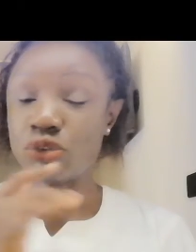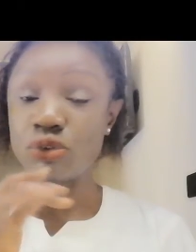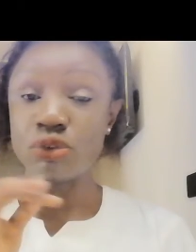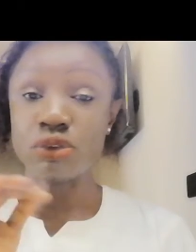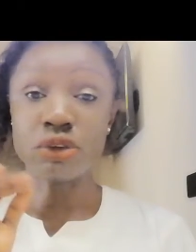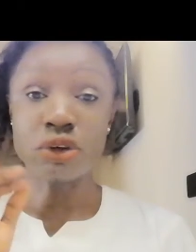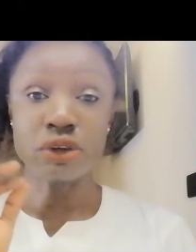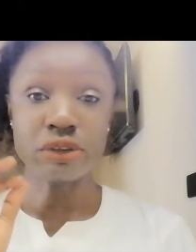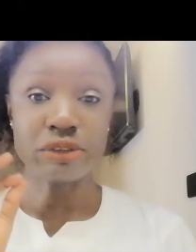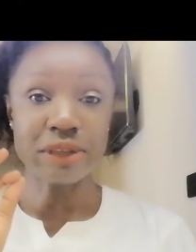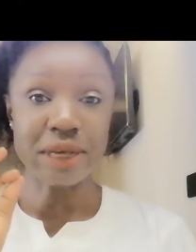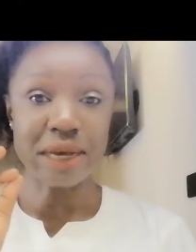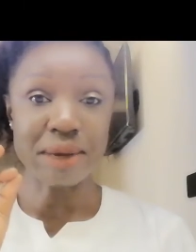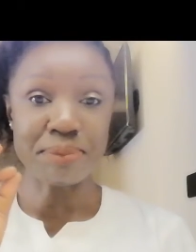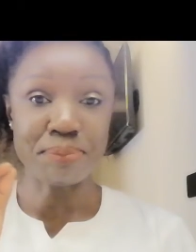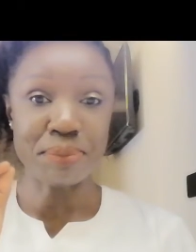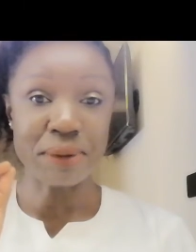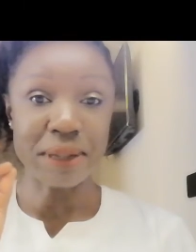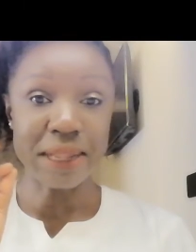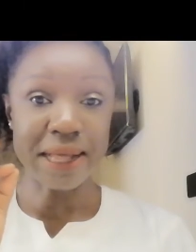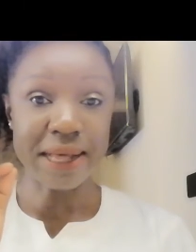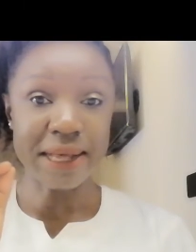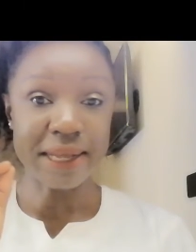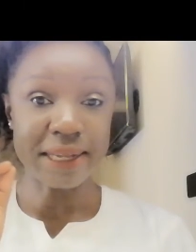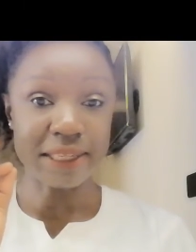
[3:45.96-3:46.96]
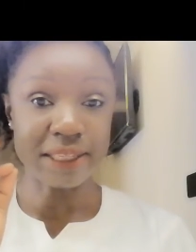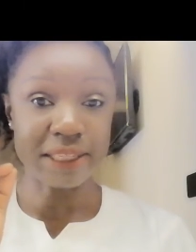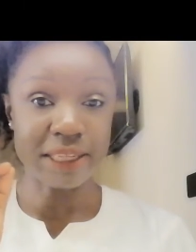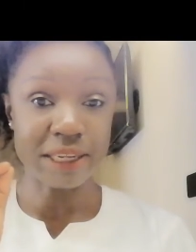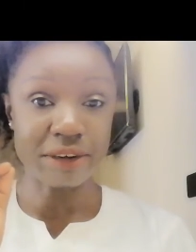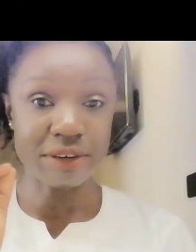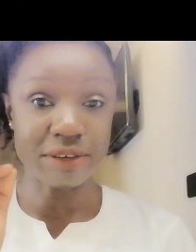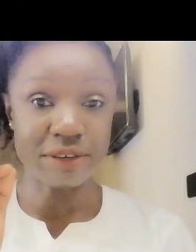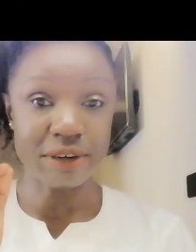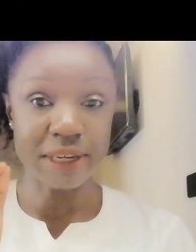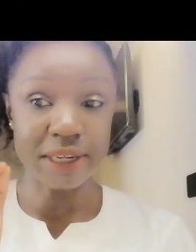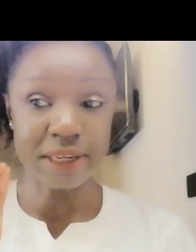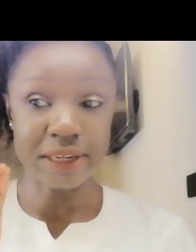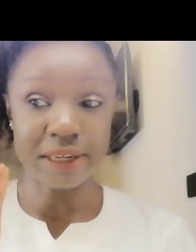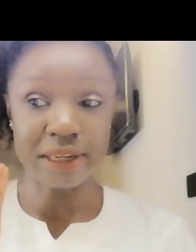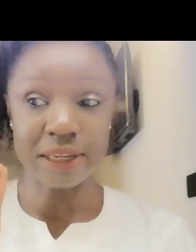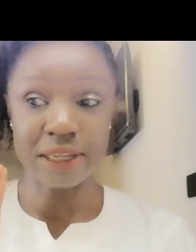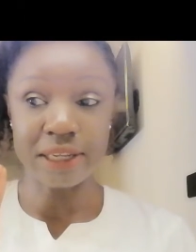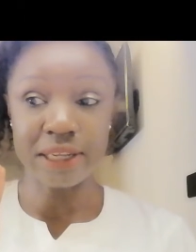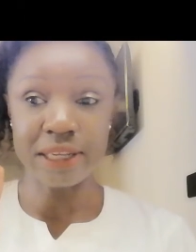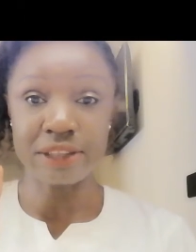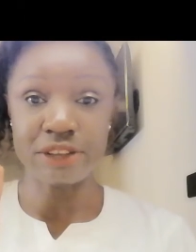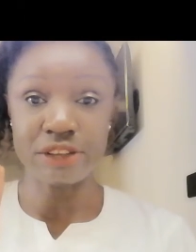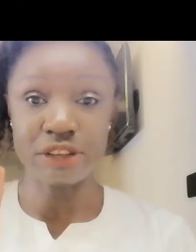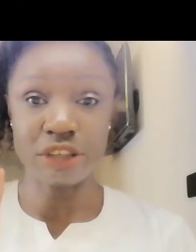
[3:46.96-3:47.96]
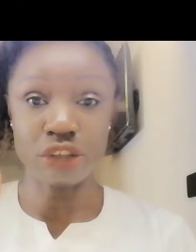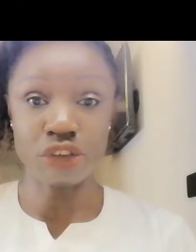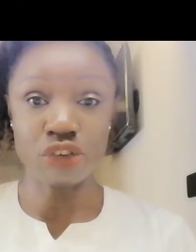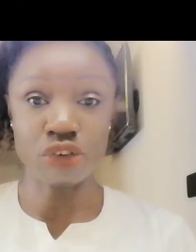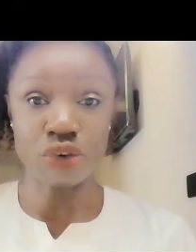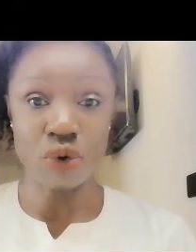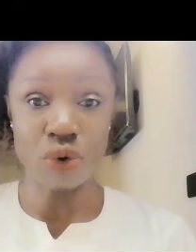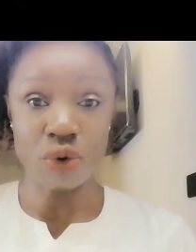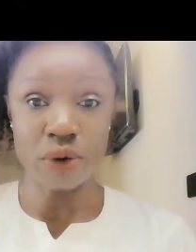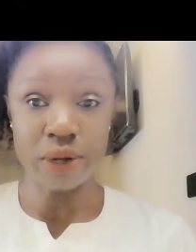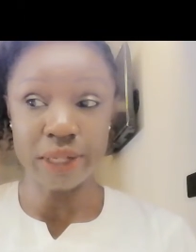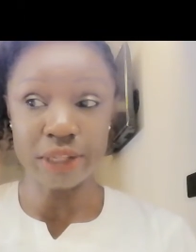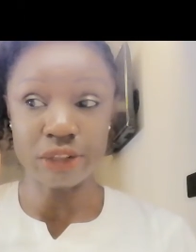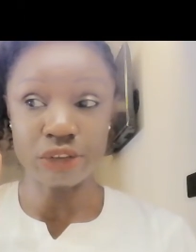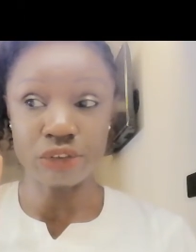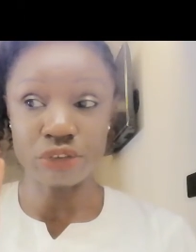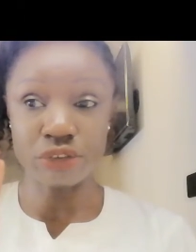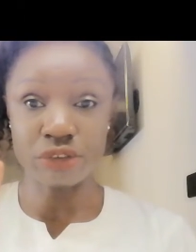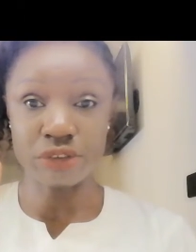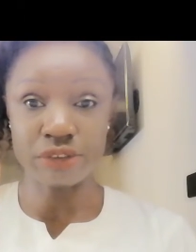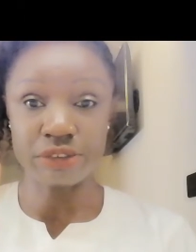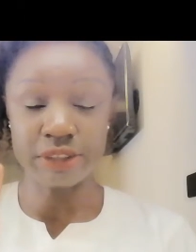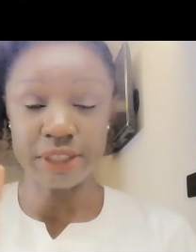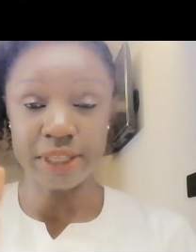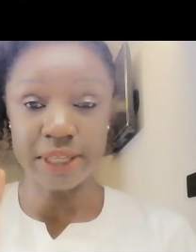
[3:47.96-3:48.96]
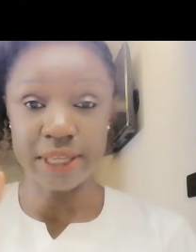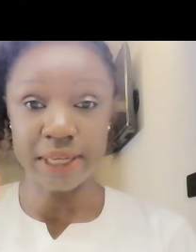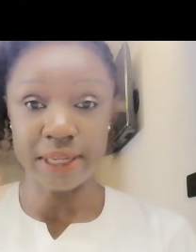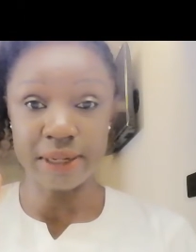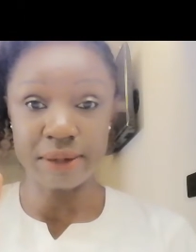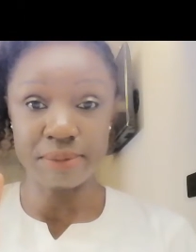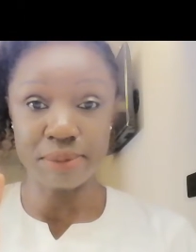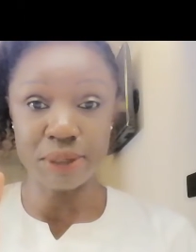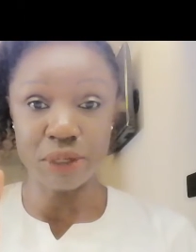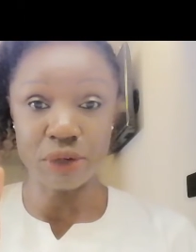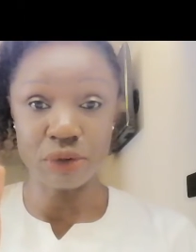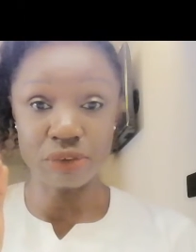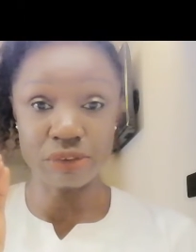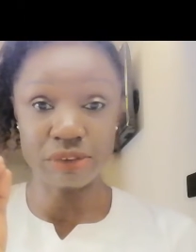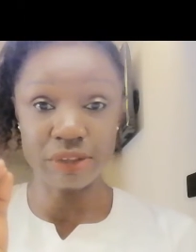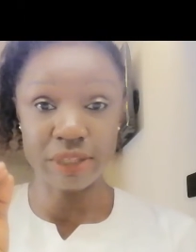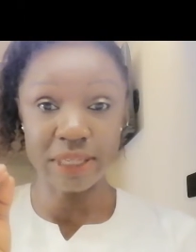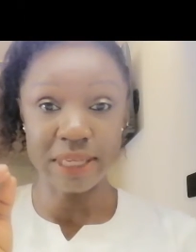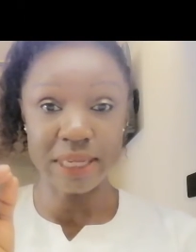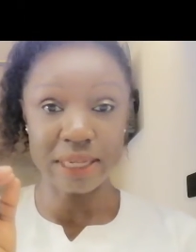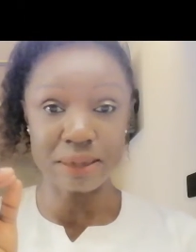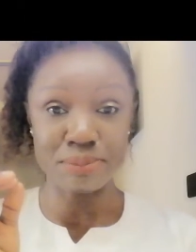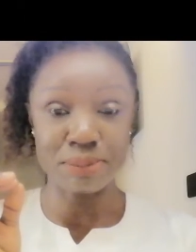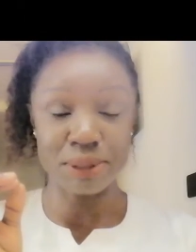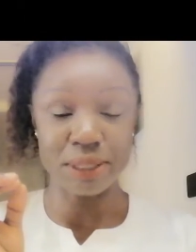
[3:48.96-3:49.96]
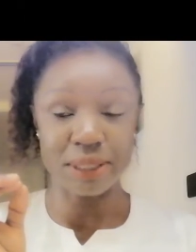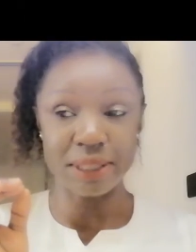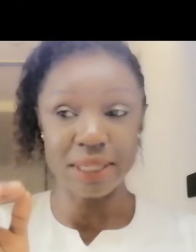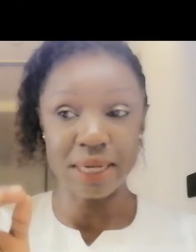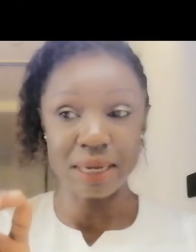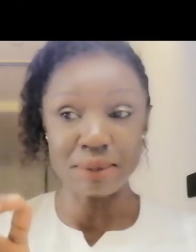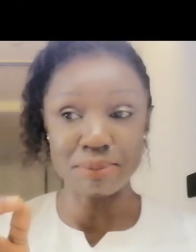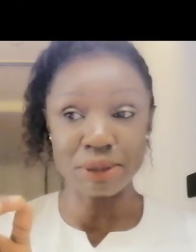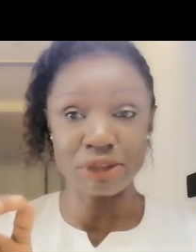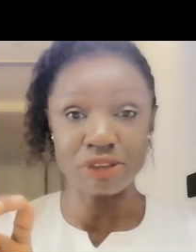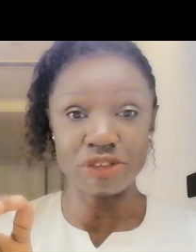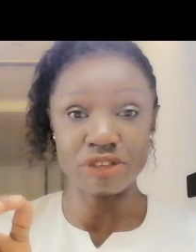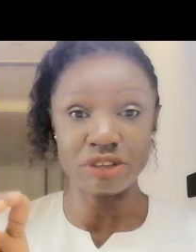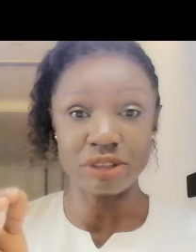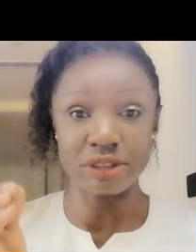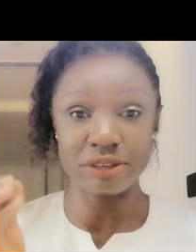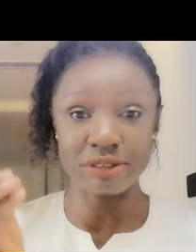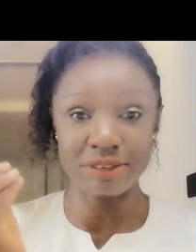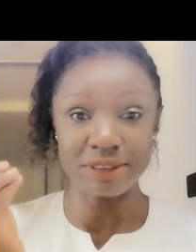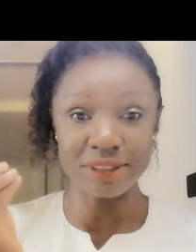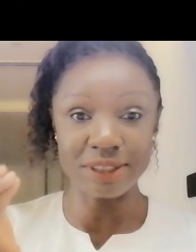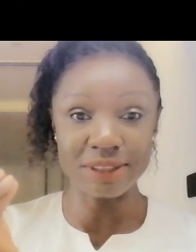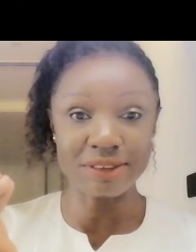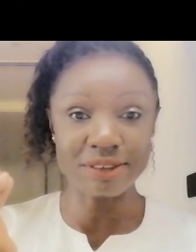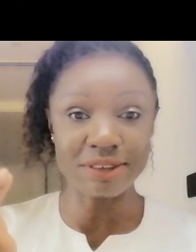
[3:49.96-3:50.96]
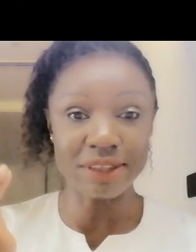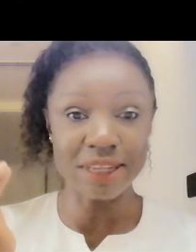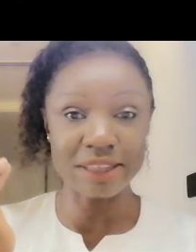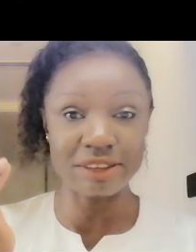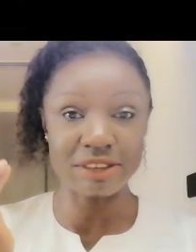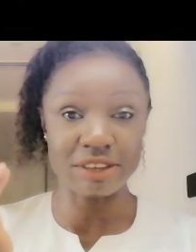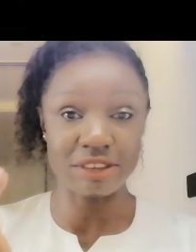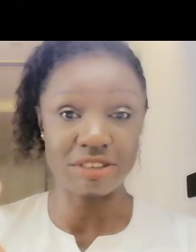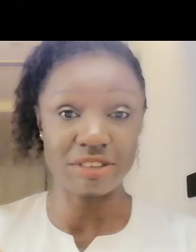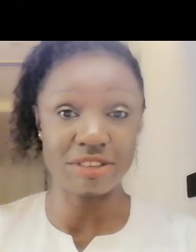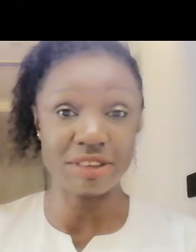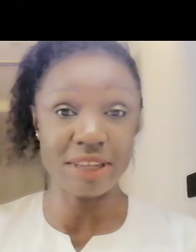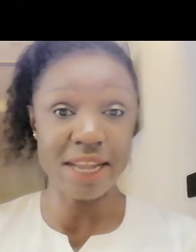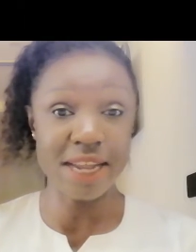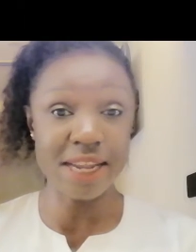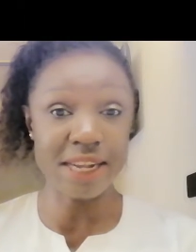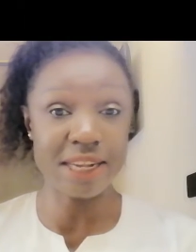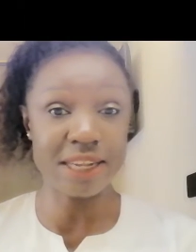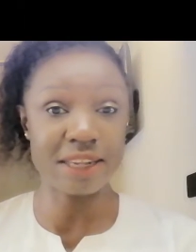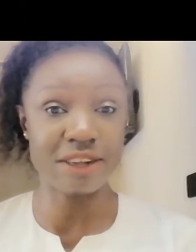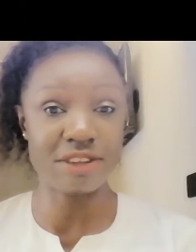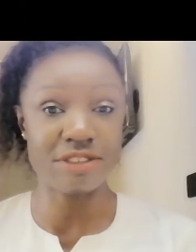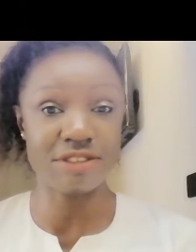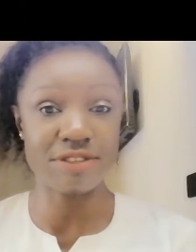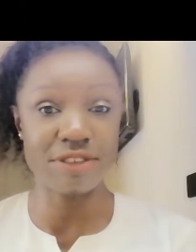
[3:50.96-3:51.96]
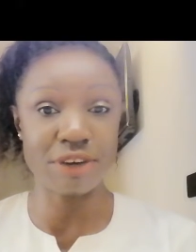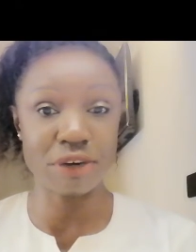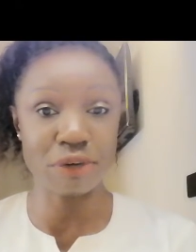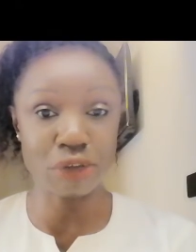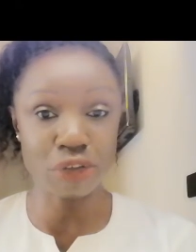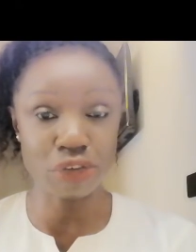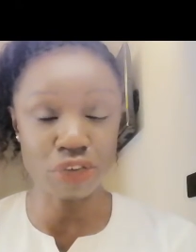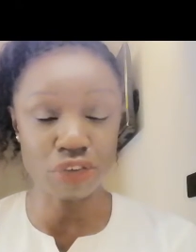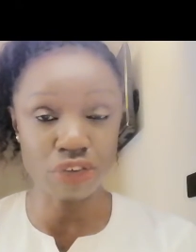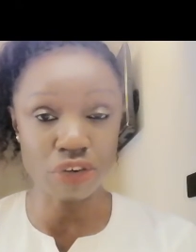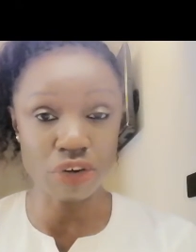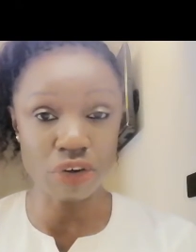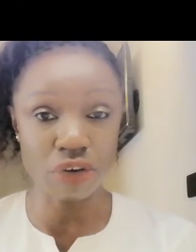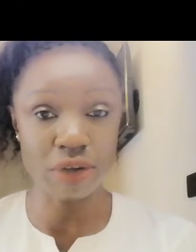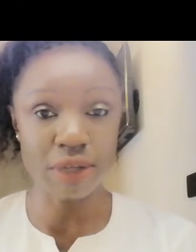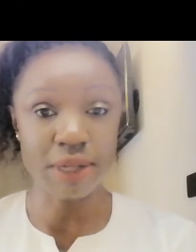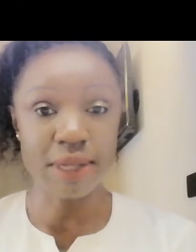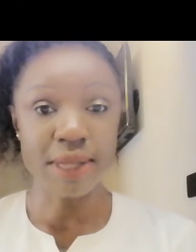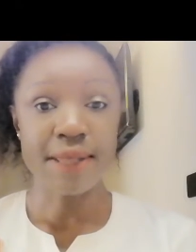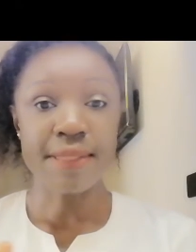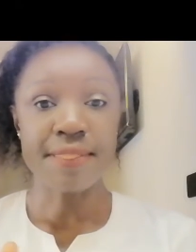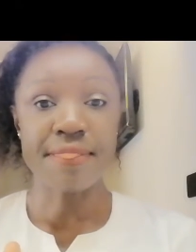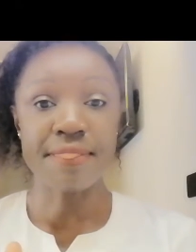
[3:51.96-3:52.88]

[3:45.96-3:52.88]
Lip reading: Do not apply directly essential oil to your skin, because it can be damaging, since, as I said, it's very strong.